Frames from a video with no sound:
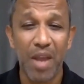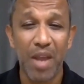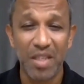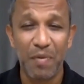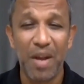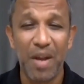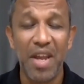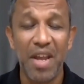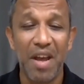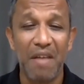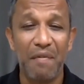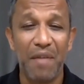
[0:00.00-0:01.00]
as a fly
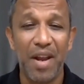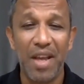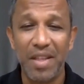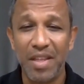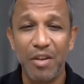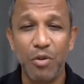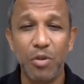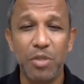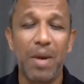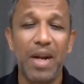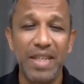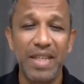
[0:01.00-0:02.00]
half, and I think
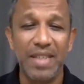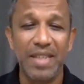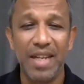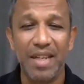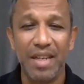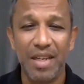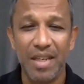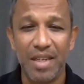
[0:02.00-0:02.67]
Coach Martis and